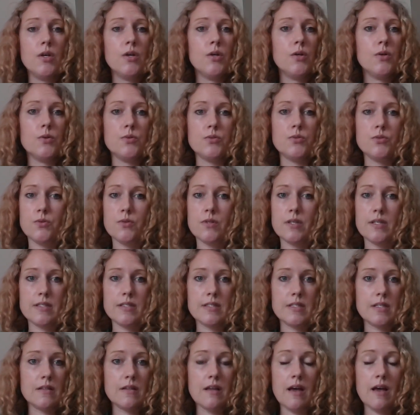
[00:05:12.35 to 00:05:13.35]
who do this
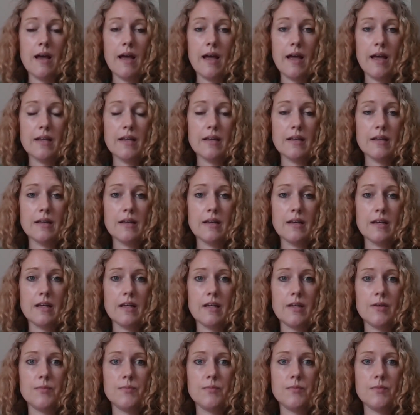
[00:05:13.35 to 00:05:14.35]
a lot
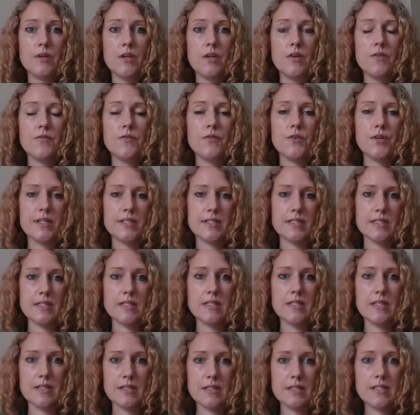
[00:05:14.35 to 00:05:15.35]
for
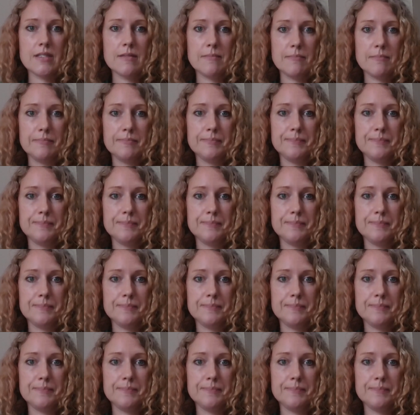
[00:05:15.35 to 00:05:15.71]
assistance.